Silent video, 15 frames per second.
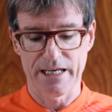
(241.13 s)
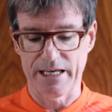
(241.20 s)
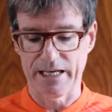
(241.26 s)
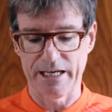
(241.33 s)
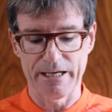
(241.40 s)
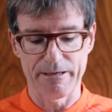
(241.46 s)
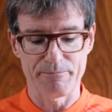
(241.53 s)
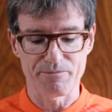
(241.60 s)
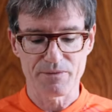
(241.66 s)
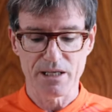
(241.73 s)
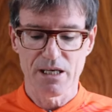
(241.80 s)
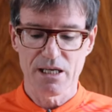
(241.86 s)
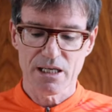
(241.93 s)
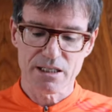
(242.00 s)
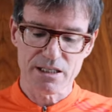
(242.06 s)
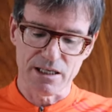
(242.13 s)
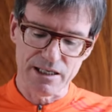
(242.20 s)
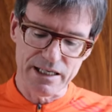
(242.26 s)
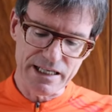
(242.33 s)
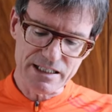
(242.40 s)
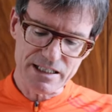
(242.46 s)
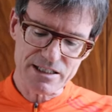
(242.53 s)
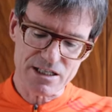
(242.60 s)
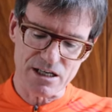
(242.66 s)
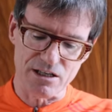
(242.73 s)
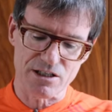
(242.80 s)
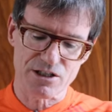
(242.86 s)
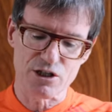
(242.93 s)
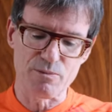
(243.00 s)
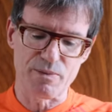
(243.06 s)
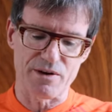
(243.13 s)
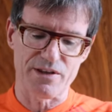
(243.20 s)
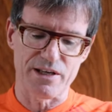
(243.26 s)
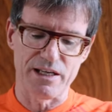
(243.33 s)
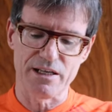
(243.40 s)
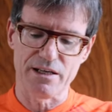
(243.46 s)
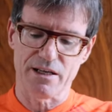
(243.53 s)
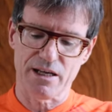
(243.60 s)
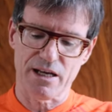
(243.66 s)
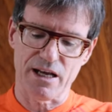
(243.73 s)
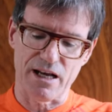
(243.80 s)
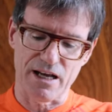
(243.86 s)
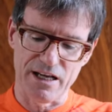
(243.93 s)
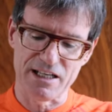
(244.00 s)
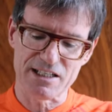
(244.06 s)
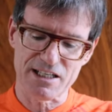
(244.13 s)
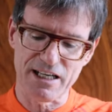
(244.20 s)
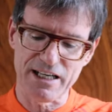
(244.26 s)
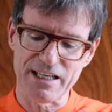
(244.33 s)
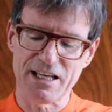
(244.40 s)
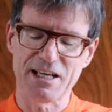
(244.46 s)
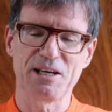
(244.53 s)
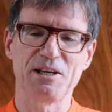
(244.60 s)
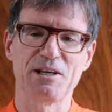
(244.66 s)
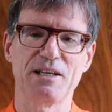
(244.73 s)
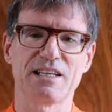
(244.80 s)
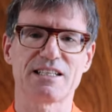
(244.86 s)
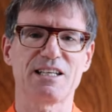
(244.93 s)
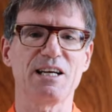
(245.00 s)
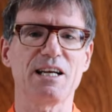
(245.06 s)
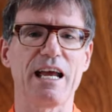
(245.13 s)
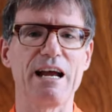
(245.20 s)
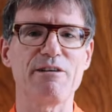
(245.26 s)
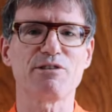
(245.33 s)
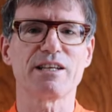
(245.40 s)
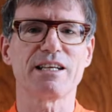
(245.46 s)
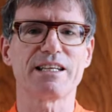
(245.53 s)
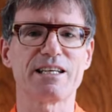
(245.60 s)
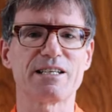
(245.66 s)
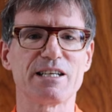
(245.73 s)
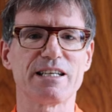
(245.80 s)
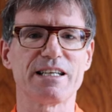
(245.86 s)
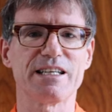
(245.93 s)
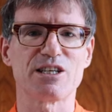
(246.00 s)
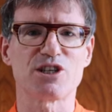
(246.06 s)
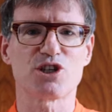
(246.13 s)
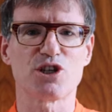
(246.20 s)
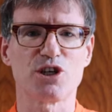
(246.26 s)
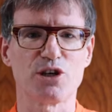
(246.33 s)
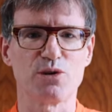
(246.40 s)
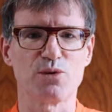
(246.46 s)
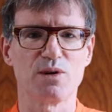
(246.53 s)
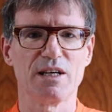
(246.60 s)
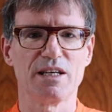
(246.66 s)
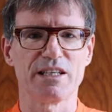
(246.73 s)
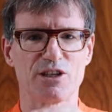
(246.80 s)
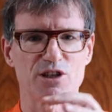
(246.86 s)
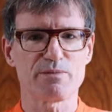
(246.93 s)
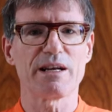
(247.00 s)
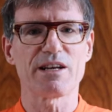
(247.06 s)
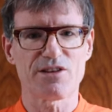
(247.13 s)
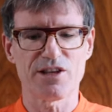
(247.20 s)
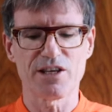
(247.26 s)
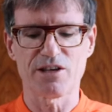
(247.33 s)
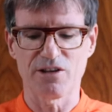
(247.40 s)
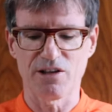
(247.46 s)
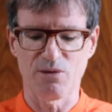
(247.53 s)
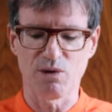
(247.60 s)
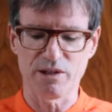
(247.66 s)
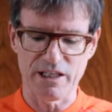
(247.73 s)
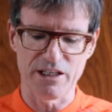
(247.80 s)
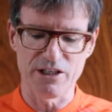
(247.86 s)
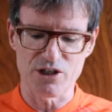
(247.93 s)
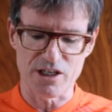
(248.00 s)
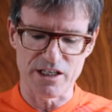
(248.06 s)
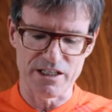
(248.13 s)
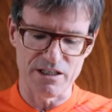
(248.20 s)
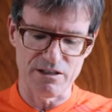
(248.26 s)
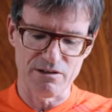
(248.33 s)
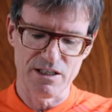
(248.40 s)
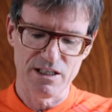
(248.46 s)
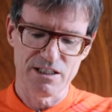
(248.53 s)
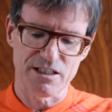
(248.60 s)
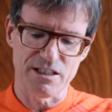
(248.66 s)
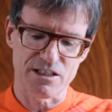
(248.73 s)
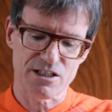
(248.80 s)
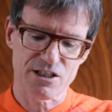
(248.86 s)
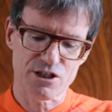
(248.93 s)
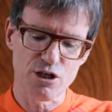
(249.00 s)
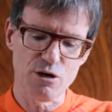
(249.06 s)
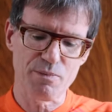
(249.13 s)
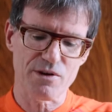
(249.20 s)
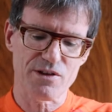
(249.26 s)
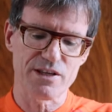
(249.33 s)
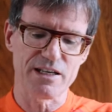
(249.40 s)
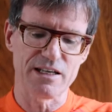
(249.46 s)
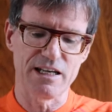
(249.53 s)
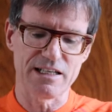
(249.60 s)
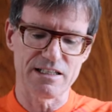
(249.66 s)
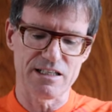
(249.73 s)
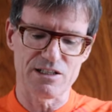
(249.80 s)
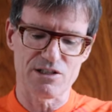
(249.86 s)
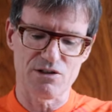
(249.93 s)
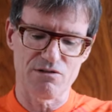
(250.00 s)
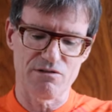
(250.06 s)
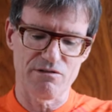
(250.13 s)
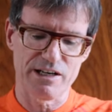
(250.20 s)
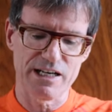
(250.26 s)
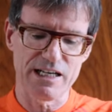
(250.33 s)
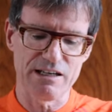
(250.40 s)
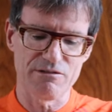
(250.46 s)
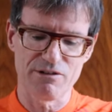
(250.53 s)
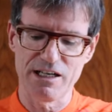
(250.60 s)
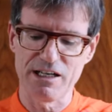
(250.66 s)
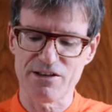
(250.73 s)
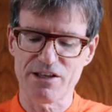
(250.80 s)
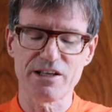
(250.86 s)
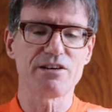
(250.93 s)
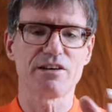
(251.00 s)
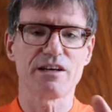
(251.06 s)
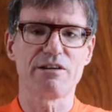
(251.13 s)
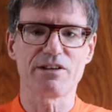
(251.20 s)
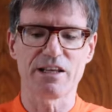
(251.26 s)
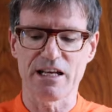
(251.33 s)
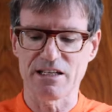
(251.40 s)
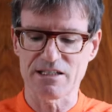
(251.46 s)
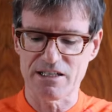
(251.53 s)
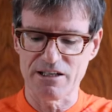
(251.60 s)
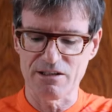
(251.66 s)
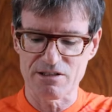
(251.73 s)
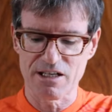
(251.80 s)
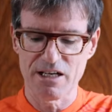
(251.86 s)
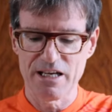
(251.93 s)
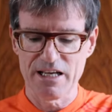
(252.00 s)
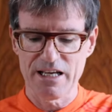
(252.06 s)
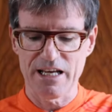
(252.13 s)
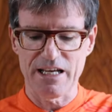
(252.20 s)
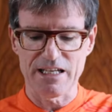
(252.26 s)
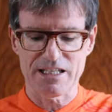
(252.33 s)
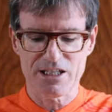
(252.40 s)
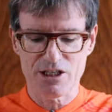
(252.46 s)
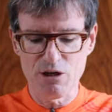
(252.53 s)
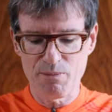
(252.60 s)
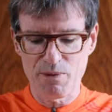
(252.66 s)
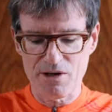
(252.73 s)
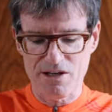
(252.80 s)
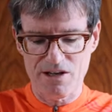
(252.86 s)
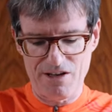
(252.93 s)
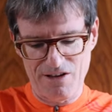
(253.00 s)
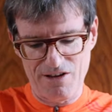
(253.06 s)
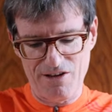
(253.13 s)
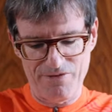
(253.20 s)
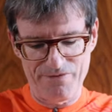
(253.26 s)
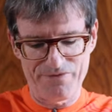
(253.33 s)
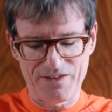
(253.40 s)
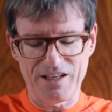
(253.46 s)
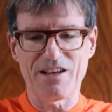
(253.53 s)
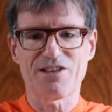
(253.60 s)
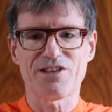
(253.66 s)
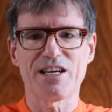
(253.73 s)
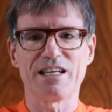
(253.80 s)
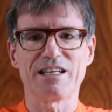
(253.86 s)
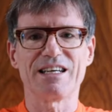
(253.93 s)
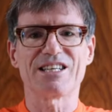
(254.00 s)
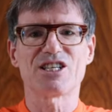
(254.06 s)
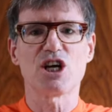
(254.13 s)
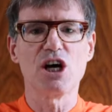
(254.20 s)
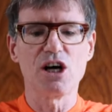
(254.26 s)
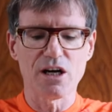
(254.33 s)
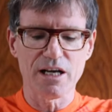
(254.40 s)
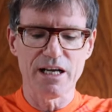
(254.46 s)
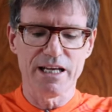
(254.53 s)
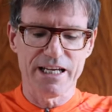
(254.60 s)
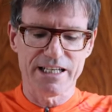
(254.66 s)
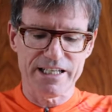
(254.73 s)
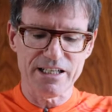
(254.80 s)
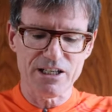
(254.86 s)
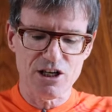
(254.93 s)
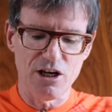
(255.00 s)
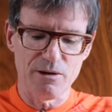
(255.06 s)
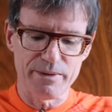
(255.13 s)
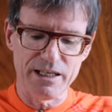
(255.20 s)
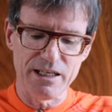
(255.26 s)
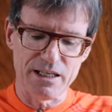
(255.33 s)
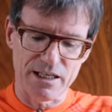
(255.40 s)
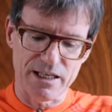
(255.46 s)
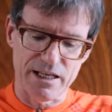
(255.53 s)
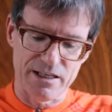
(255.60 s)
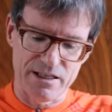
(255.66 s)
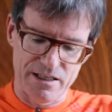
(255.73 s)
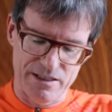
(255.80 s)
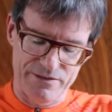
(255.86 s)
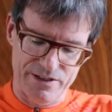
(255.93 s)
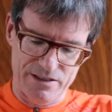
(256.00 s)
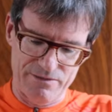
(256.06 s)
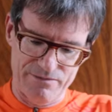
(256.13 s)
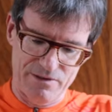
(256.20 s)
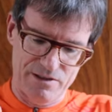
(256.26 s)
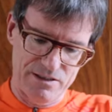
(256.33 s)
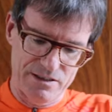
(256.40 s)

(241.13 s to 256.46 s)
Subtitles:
The laces are super thin. It's like everything they did in the shoe, they just made thinner than what they usually do. They're super thin laces, really, really thinner than everything else they use. A super thin tongue. It didn't cut me. Again, I have